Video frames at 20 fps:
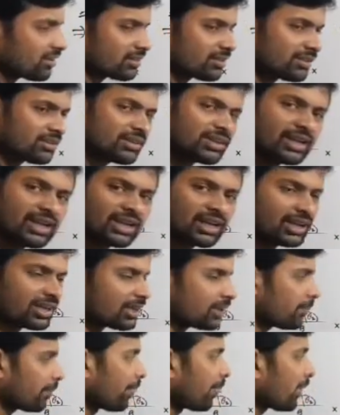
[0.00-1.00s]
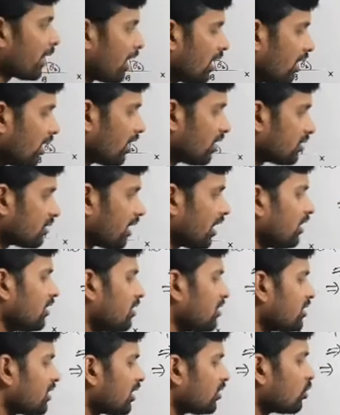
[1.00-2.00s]
Okay, tan
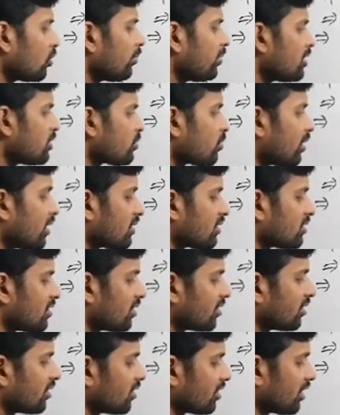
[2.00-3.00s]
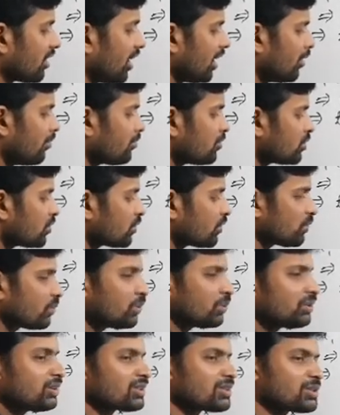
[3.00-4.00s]
theta2 means what?
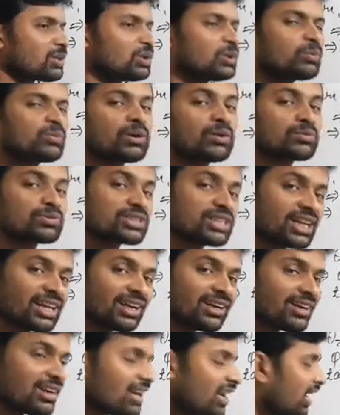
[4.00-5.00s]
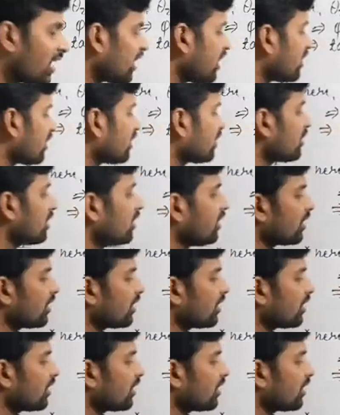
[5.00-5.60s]
M2, the slope of second line.